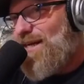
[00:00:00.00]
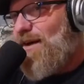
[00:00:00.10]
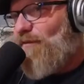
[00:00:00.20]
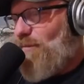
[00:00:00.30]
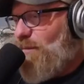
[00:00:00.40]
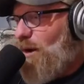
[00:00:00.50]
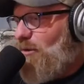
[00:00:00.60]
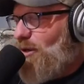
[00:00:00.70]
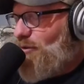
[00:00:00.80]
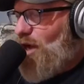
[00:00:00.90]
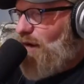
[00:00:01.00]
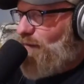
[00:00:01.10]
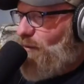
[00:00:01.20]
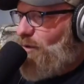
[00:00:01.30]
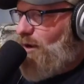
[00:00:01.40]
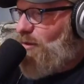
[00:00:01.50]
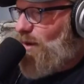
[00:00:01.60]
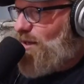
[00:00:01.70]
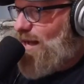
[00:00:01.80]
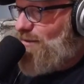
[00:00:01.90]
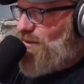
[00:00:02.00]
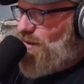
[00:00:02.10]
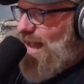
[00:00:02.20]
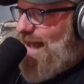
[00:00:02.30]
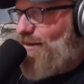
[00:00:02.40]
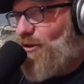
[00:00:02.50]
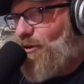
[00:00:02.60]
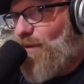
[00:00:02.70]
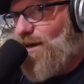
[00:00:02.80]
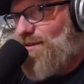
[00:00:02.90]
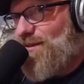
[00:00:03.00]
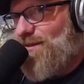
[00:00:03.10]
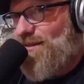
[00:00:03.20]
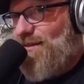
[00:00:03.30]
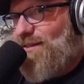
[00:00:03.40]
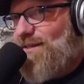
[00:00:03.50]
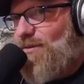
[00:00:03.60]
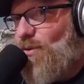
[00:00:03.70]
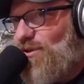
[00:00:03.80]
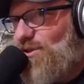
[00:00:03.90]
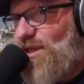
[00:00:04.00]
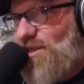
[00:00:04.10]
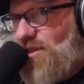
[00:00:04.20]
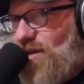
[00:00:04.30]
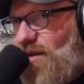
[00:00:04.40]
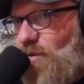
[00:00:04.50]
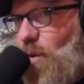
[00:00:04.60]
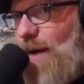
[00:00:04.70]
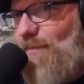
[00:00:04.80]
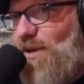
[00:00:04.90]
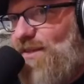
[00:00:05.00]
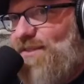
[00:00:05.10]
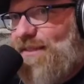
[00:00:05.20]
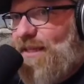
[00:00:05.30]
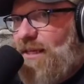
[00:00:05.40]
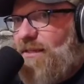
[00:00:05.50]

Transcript: From the Bolo dog food all the way down to the cat litter boxes was just crop dust city.